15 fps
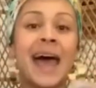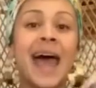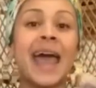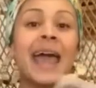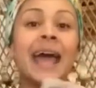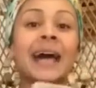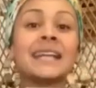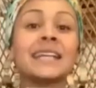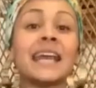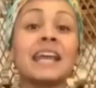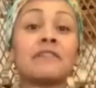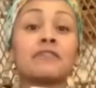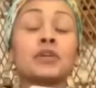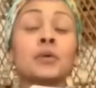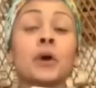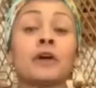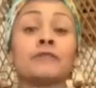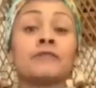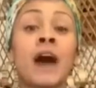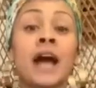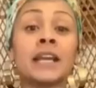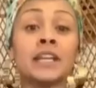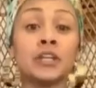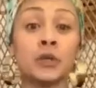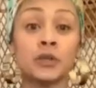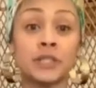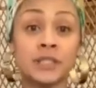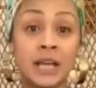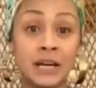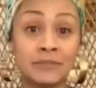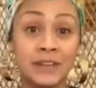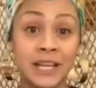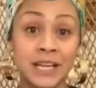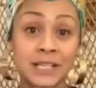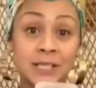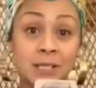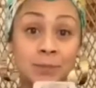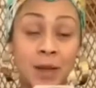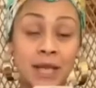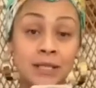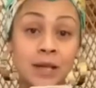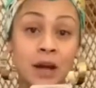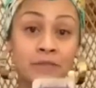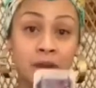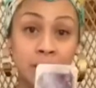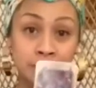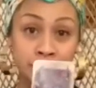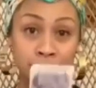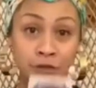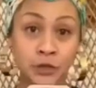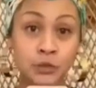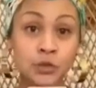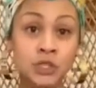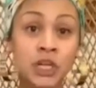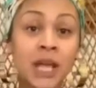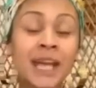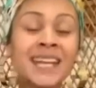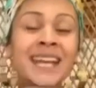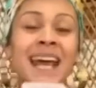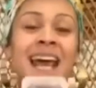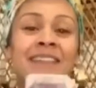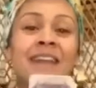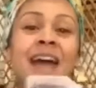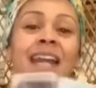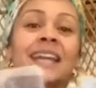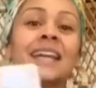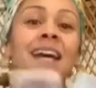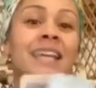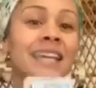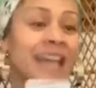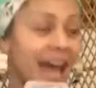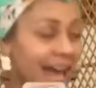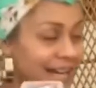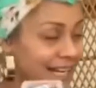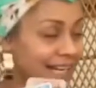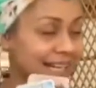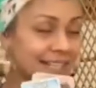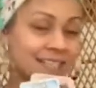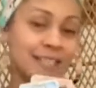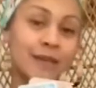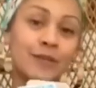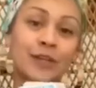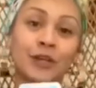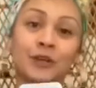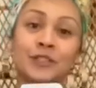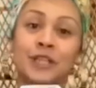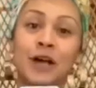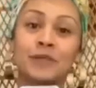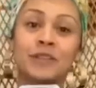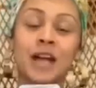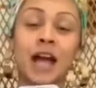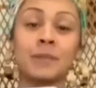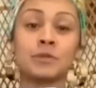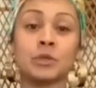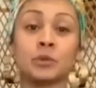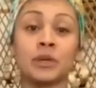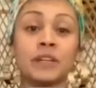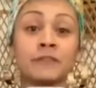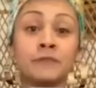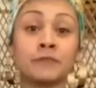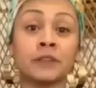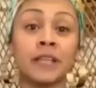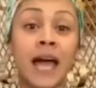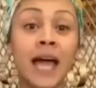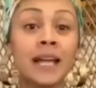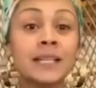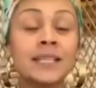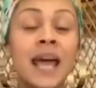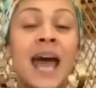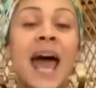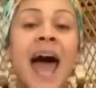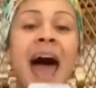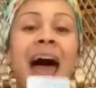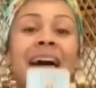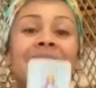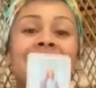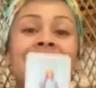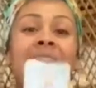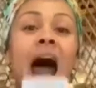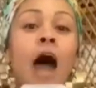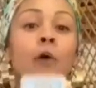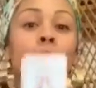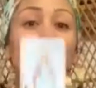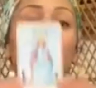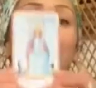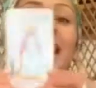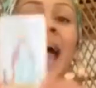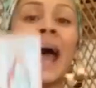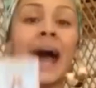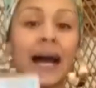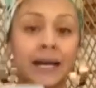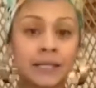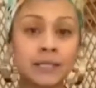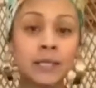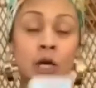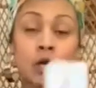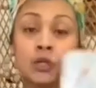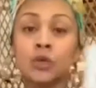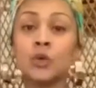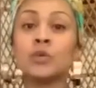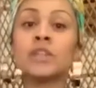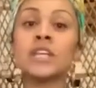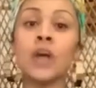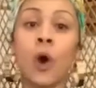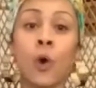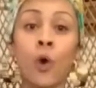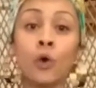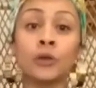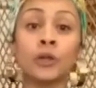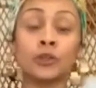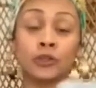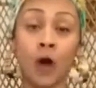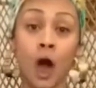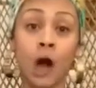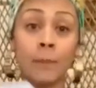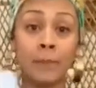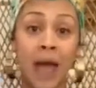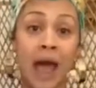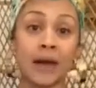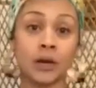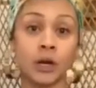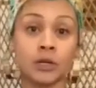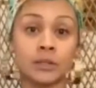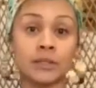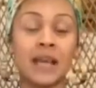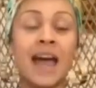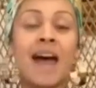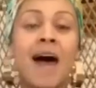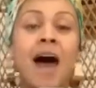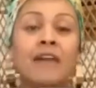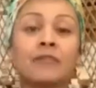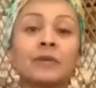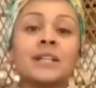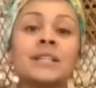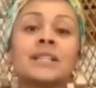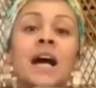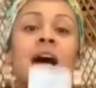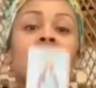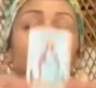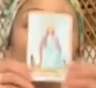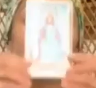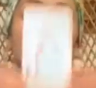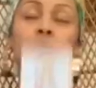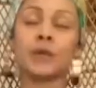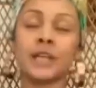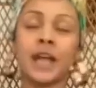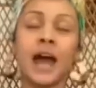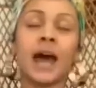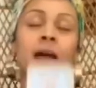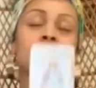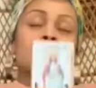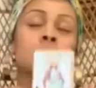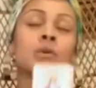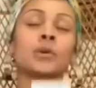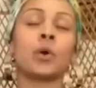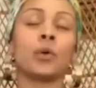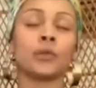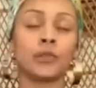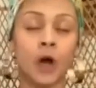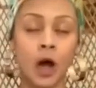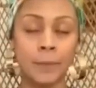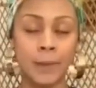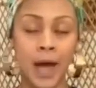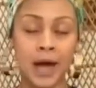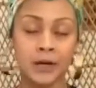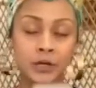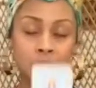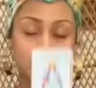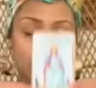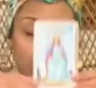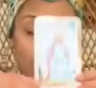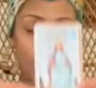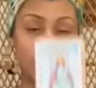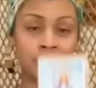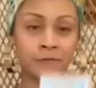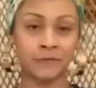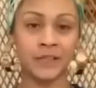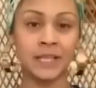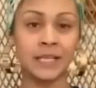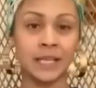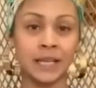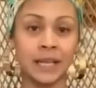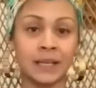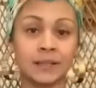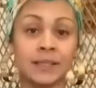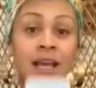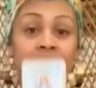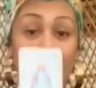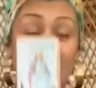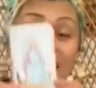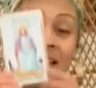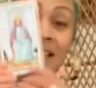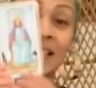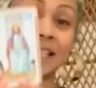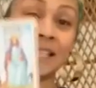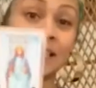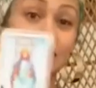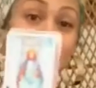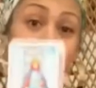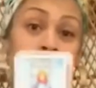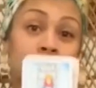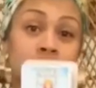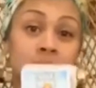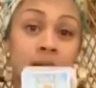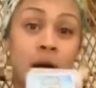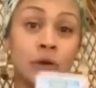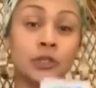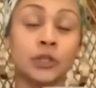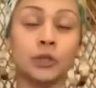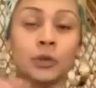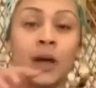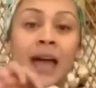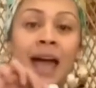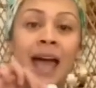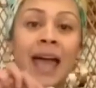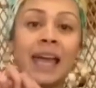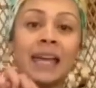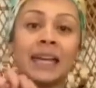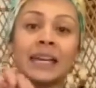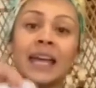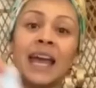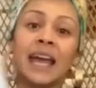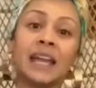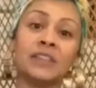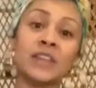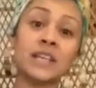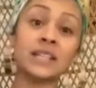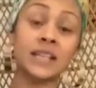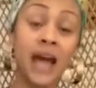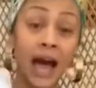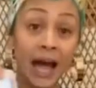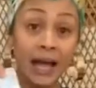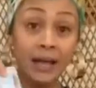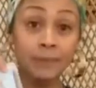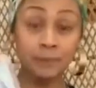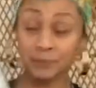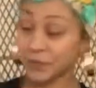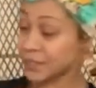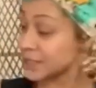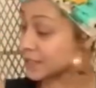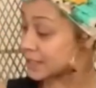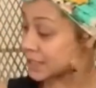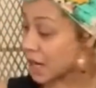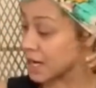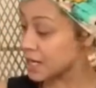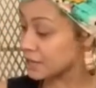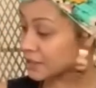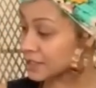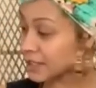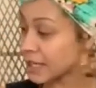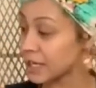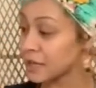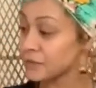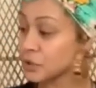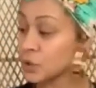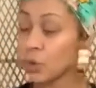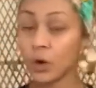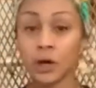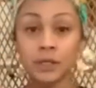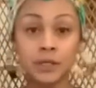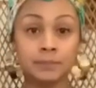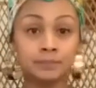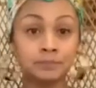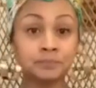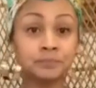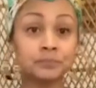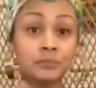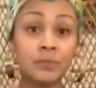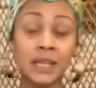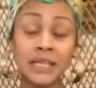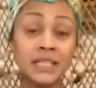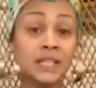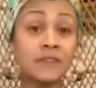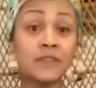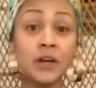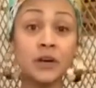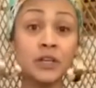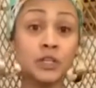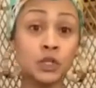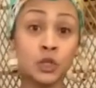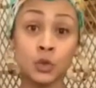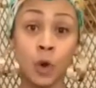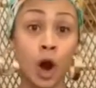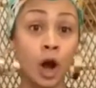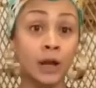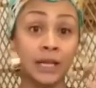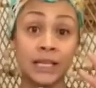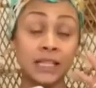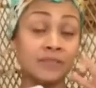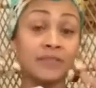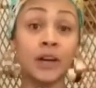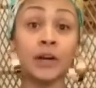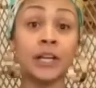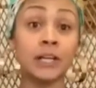And if you are finding yourself in a space of confusion, then it is giving yourself time to reflect and not react to the old thought patterns. Every time you react to an old thought pattern, you are feeding it. And he is here to tell you, hey, this guy, this knight, this King of Swords is he's very